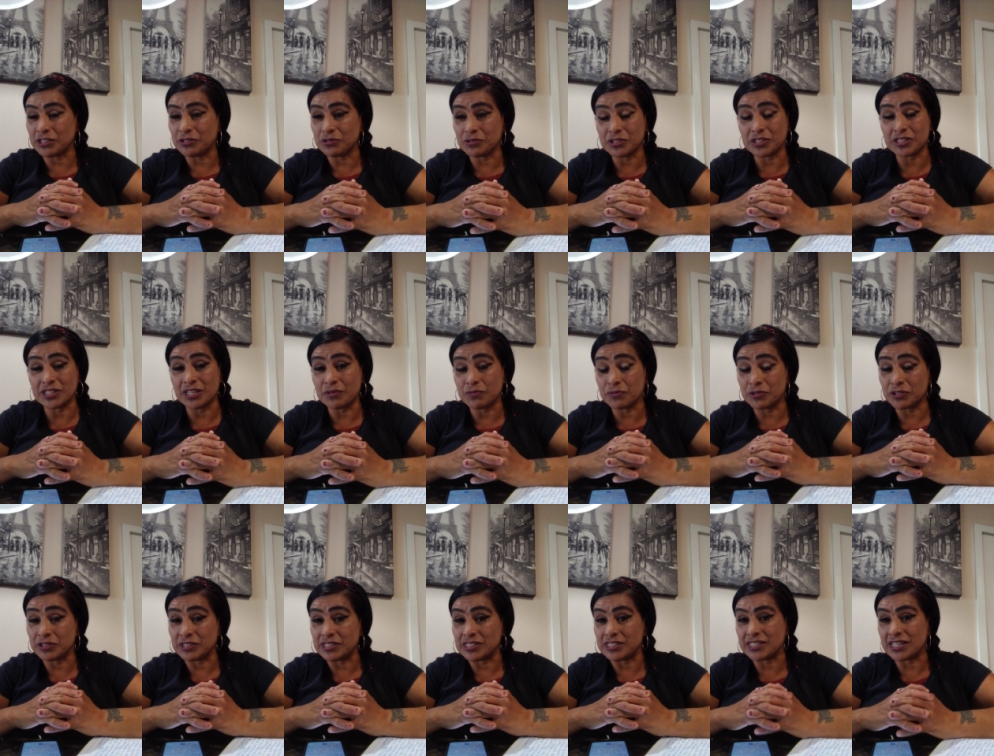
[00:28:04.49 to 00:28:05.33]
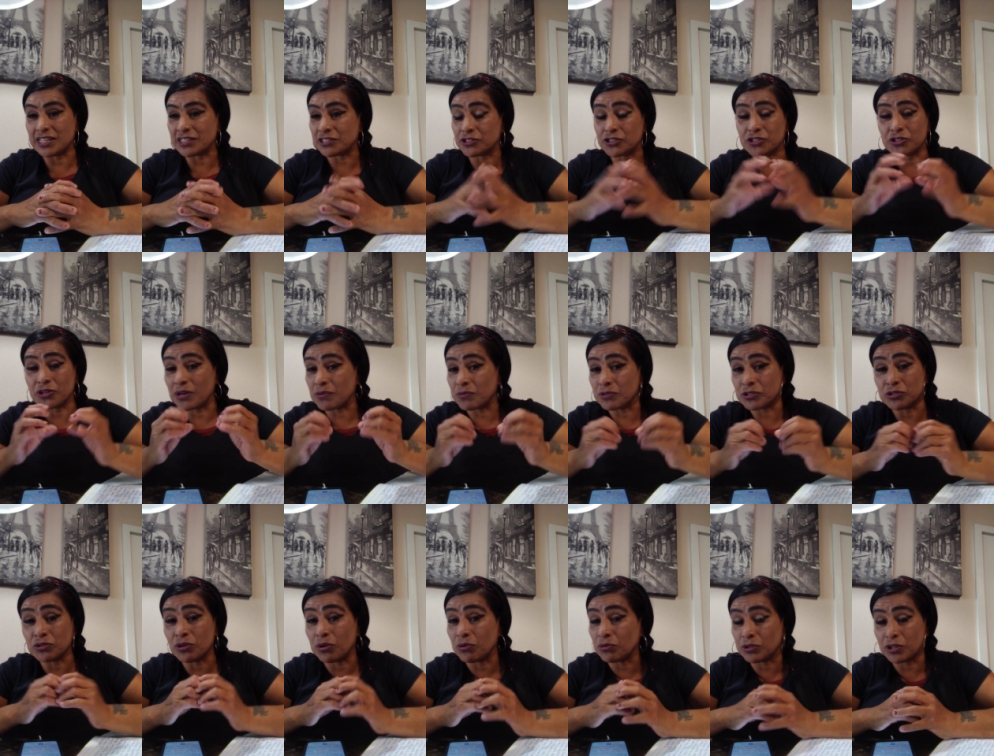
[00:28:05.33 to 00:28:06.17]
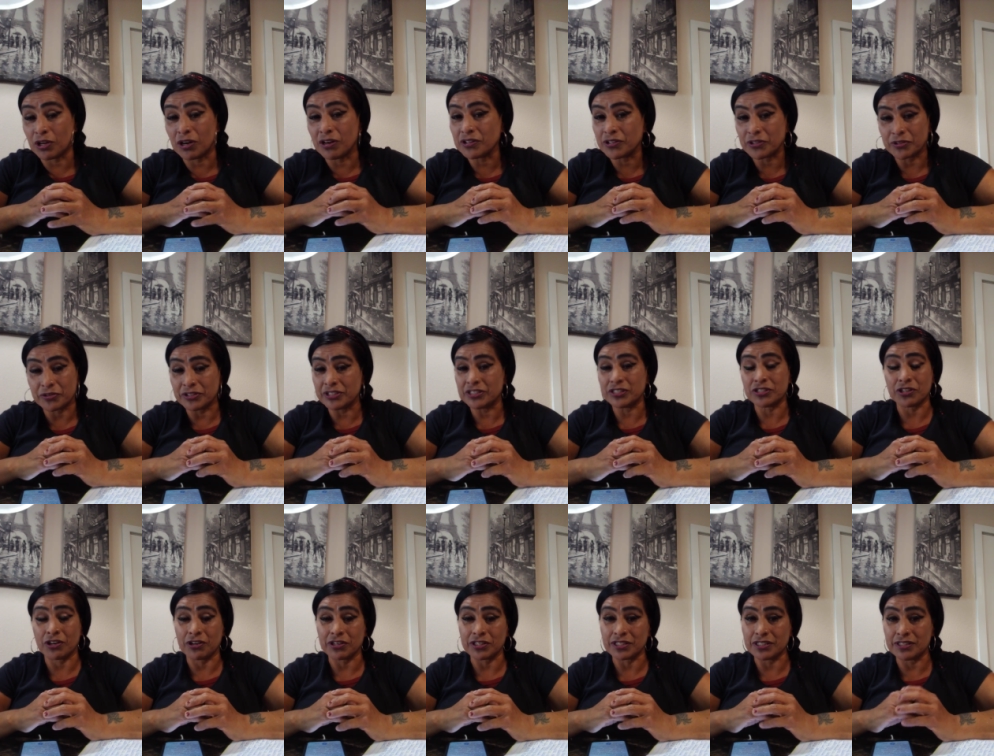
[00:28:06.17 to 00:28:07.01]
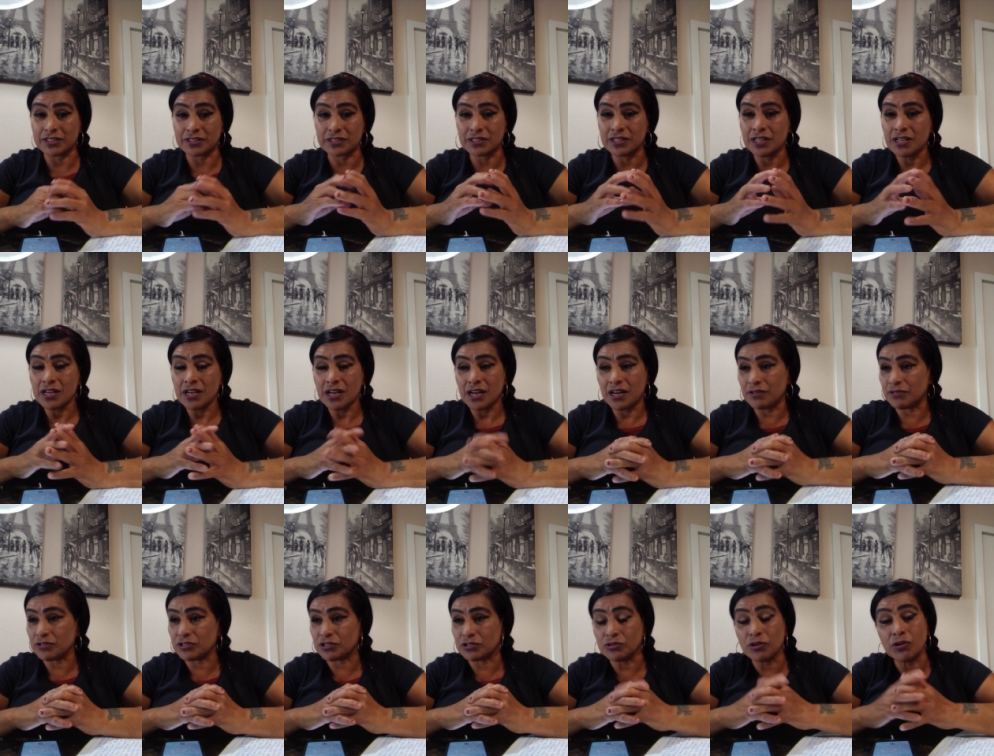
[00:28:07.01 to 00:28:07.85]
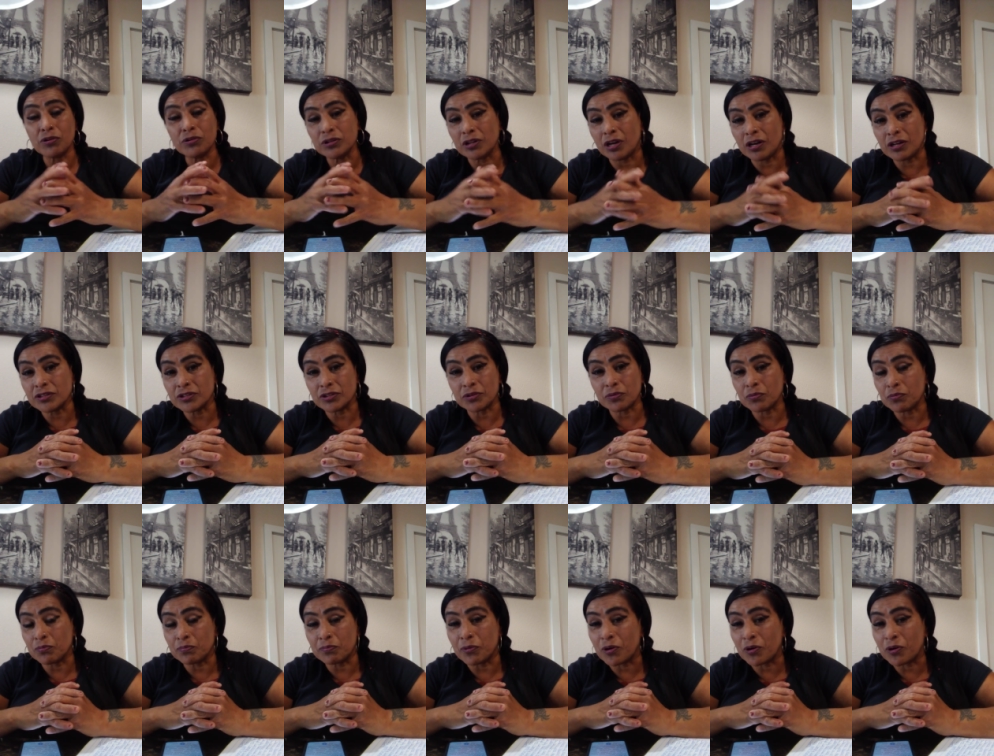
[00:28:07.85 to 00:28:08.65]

that you stay really sacred to. I was no longer in darkness. I was no longer